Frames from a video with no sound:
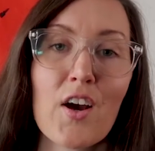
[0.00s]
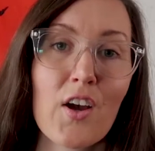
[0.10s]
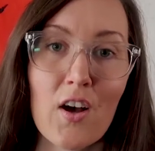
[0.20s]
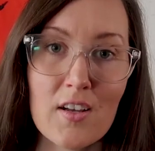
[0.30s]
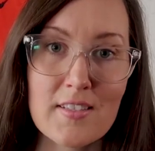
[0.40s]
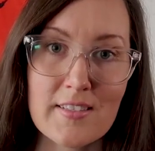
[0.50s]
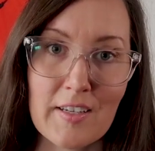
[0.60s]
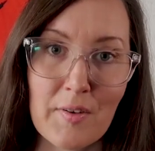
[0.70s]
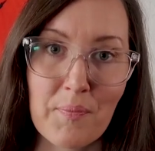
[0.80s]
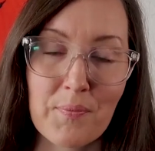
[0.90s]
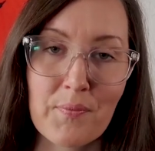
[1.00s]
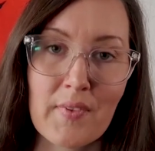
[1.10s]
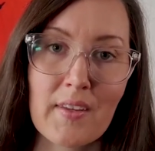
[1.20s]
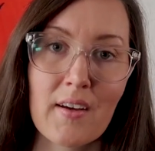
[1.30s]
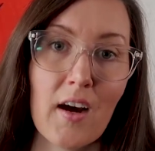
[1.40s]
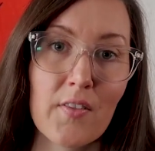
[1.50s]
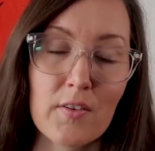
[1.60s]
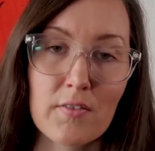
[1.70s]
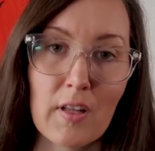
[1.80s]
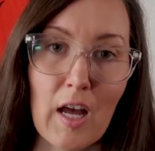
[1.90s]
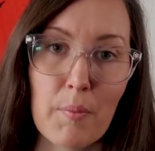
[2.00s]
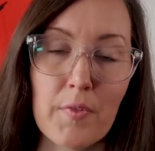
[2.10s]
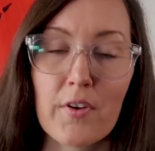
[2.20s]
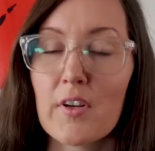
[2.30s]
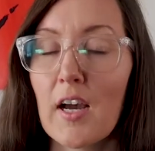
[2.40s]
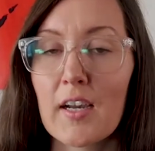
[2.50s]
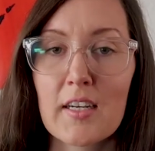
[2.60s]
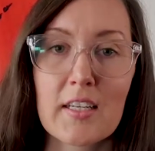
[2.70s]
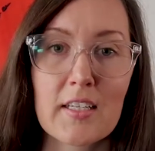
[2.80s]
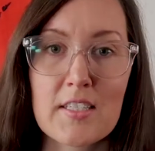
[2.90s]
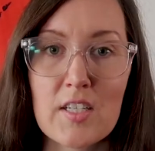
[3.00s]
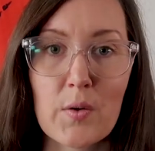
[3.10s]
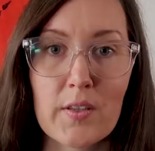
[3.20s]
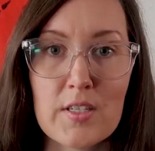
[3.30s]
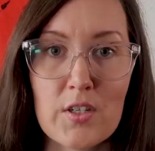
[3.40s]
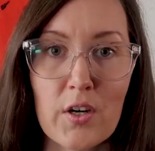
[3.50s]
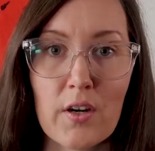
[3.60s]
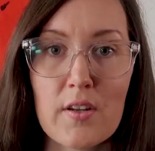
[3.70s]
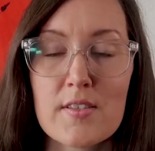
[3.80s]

calls them on the flop, they're not going to continue on the turn.